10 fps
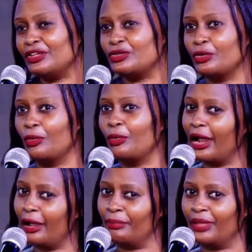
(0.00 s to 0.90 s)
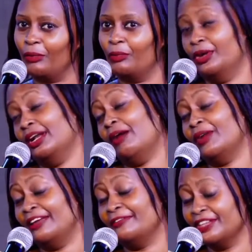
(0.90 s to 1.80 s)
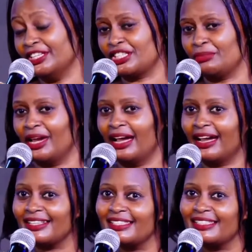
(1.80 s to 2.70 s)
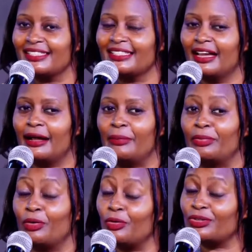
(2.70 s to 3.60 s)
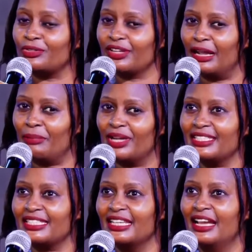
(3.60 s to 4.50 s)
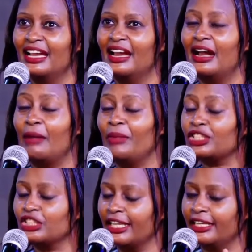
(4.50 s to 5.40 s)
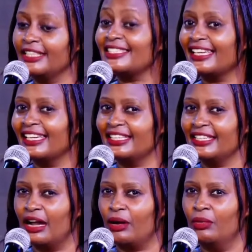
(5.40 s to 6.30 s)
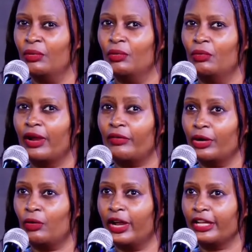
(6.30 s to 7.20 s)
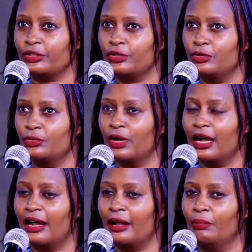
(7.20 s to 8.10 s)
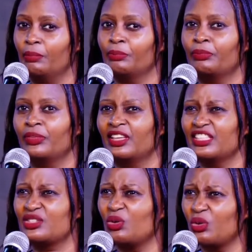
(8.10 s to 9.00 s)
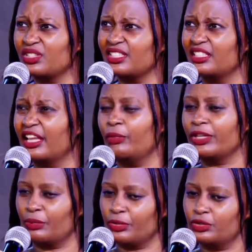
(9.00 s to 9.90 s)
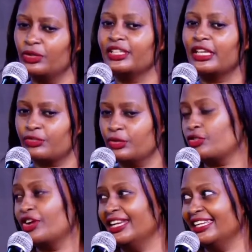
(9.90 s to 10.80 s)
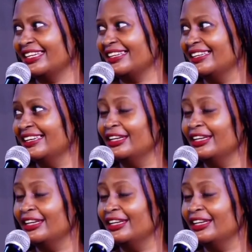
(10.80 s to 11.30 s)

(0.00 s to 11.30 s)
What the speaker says: Yeah. So when I finished my art course on campus, actually in second year, we are required to do this course, like we're supposed to do industrial training.